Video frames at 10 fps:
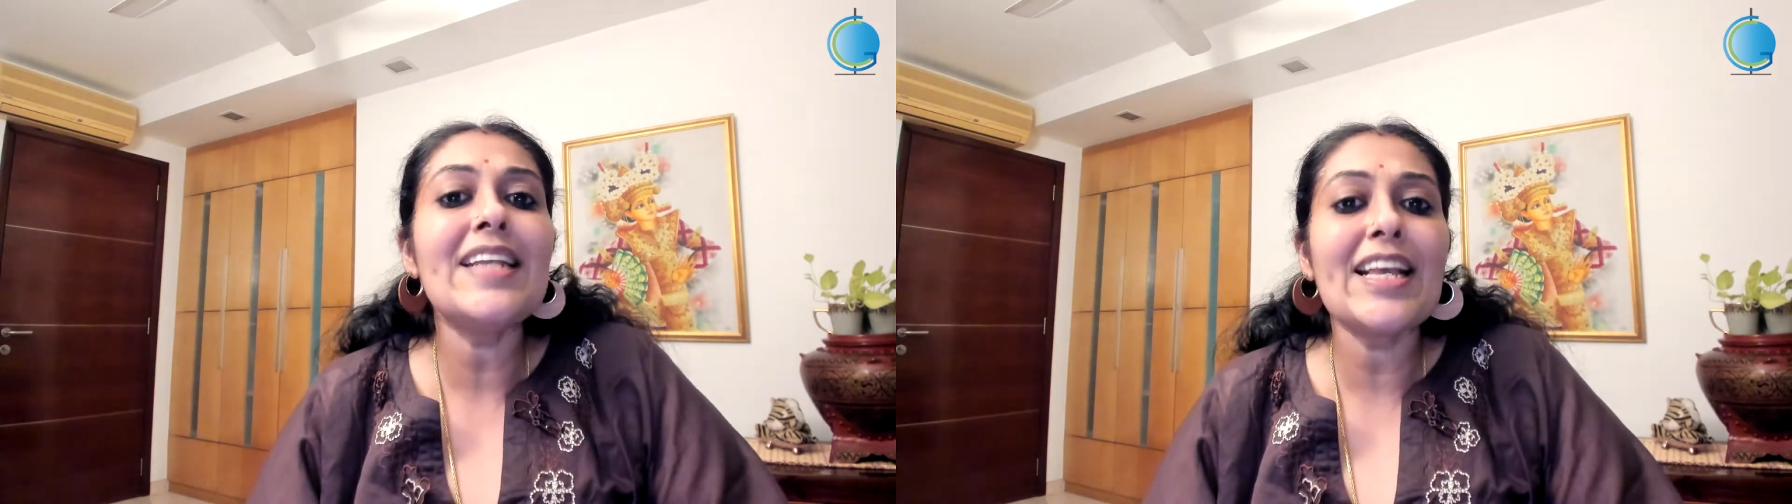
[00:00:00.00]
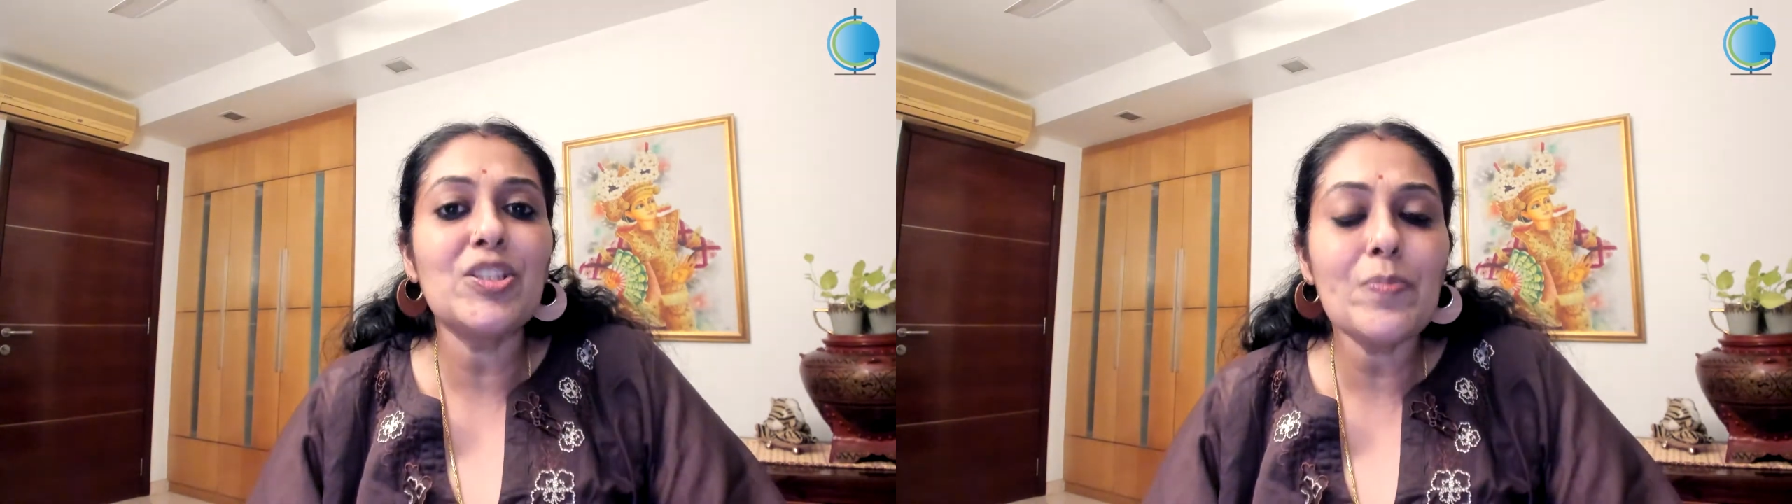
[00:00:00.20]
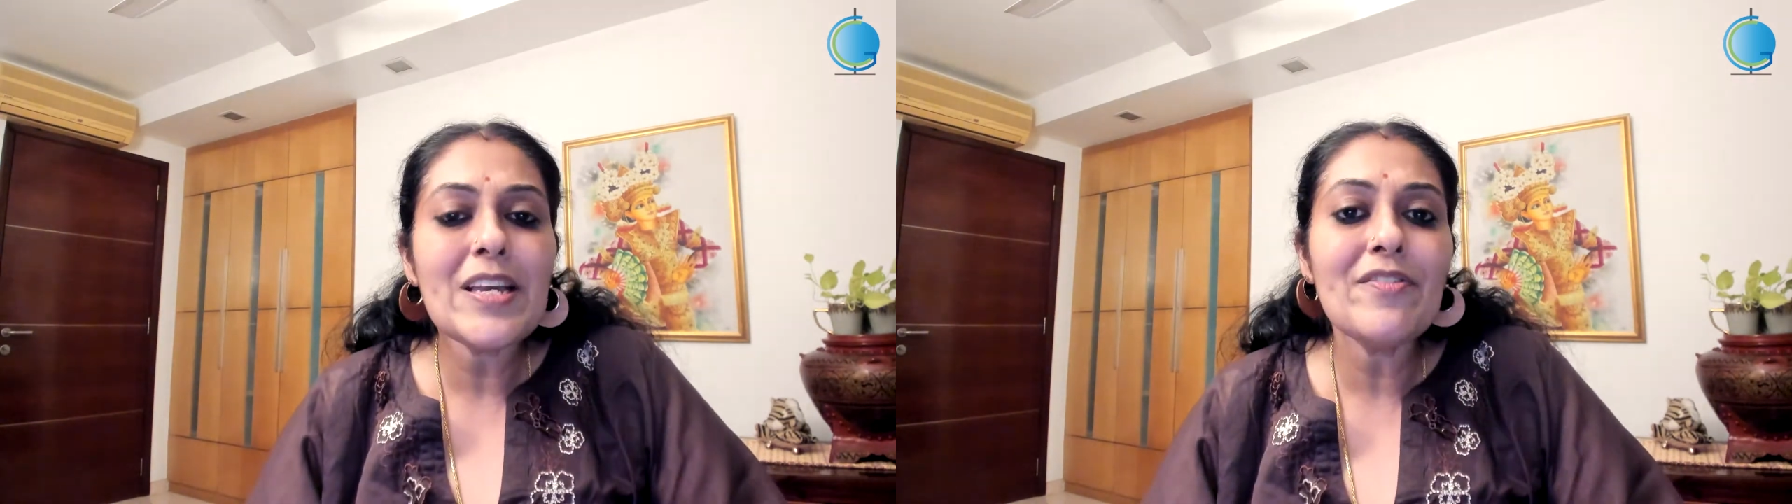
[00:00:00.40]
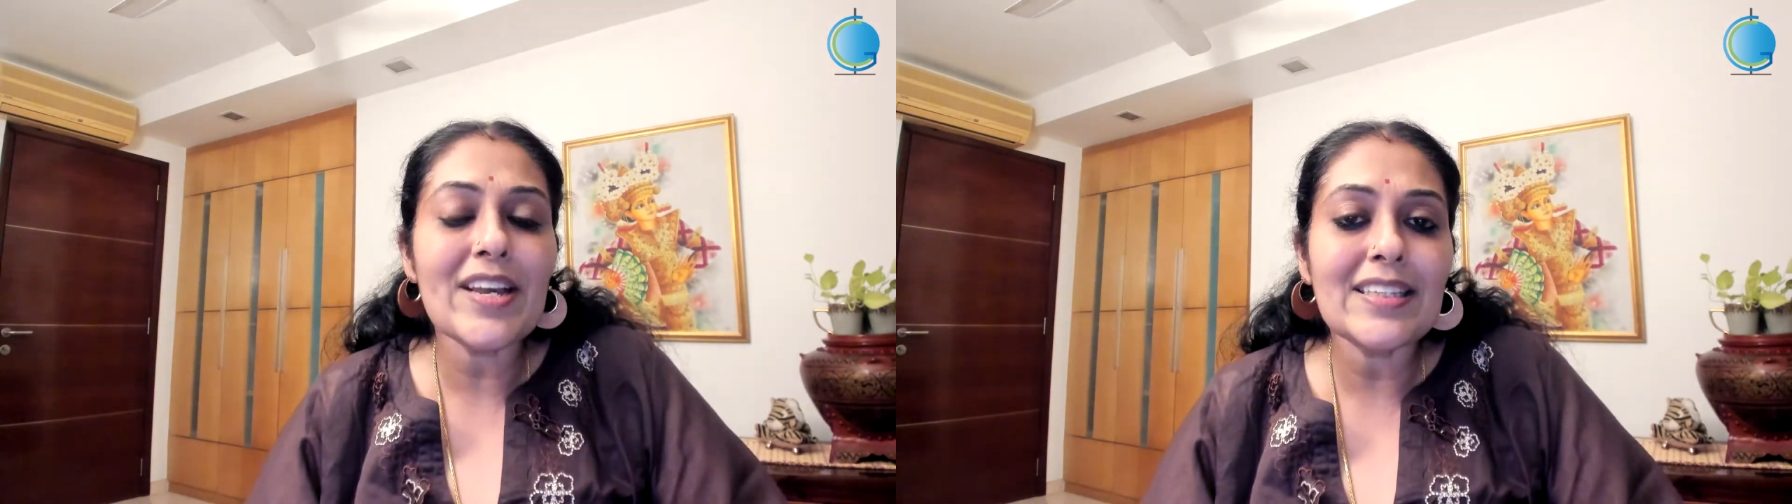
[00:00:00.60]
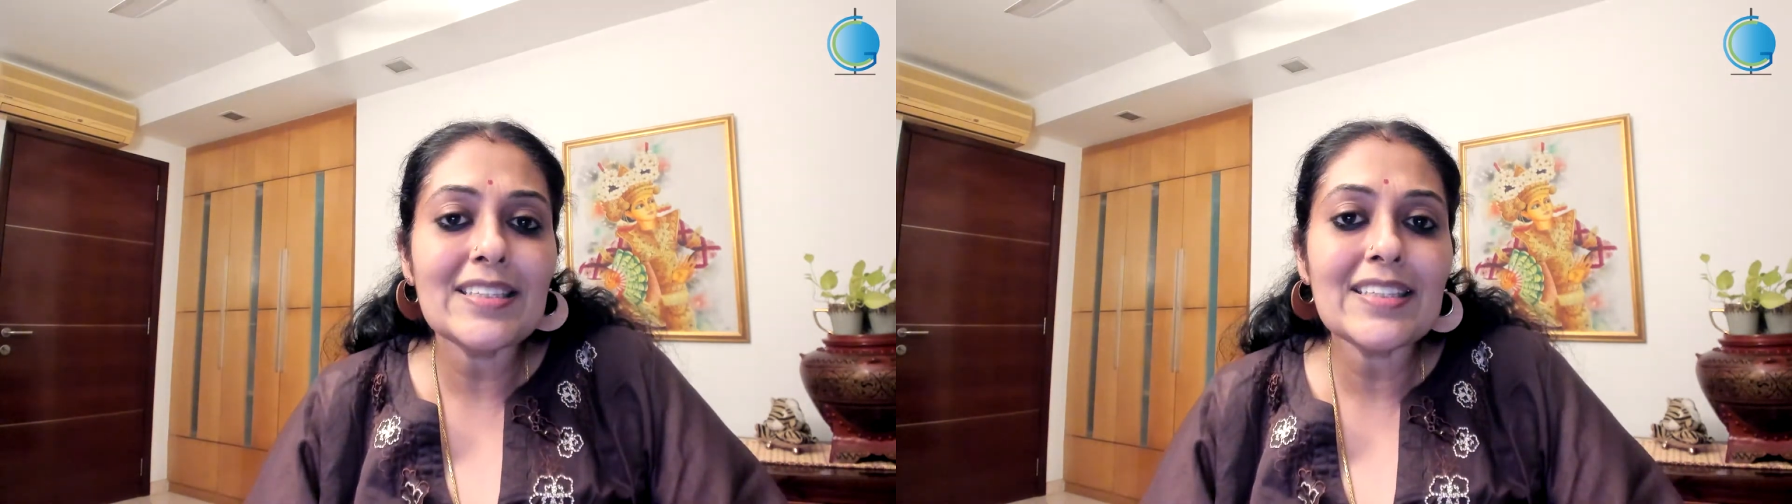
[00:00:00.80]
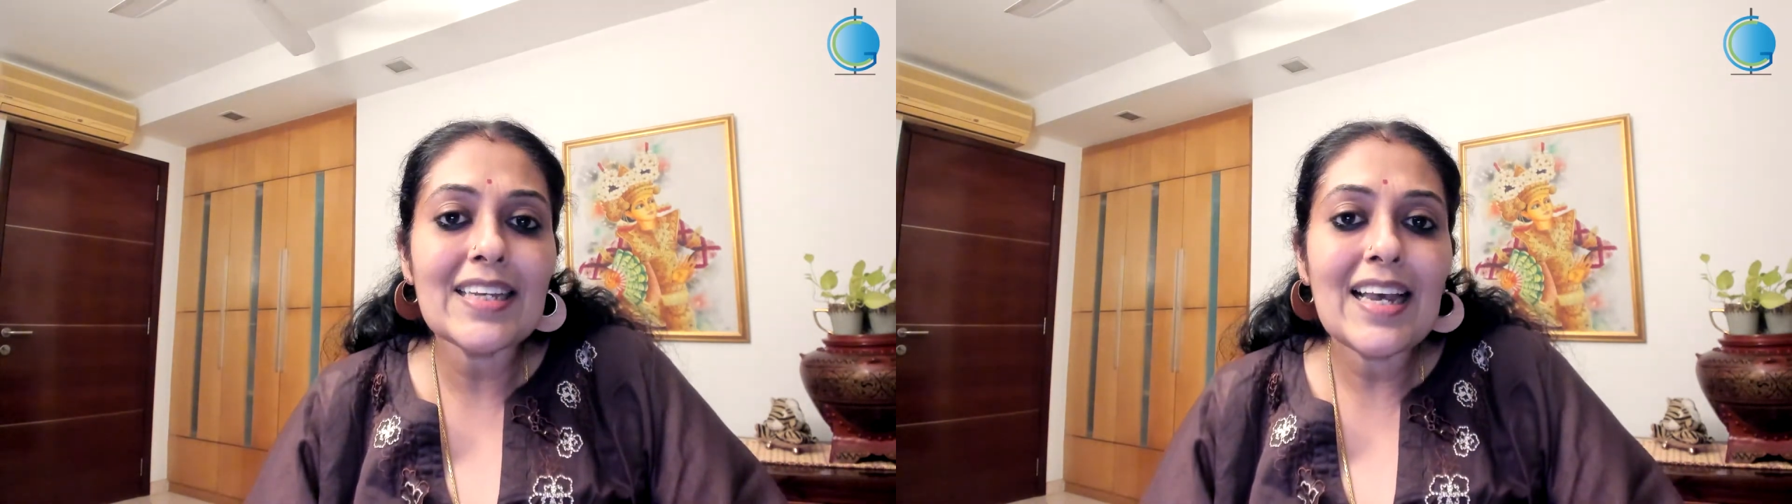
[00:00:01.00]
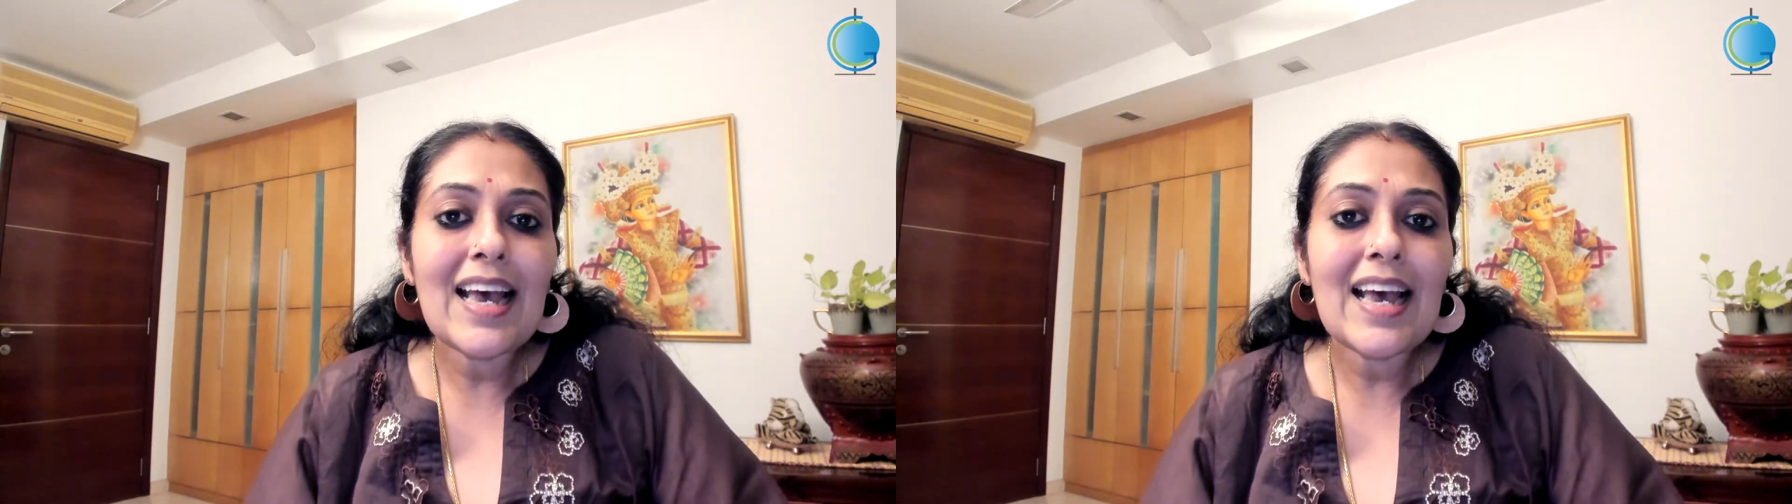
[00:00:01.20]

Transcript: experience,